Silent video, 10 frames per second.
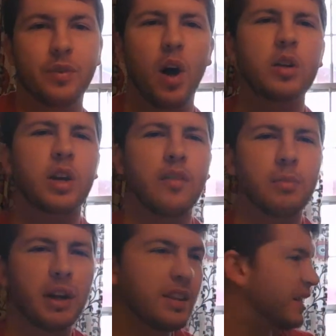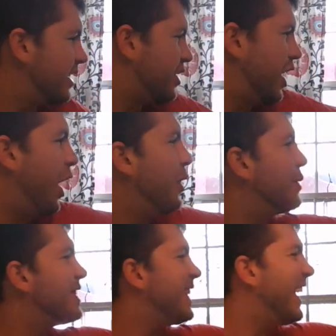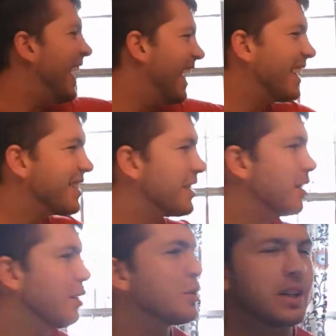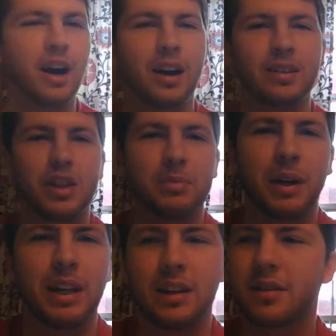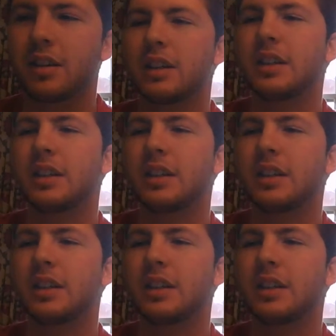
Also, everybody, this is Josie. She's a little shy. She's my niece.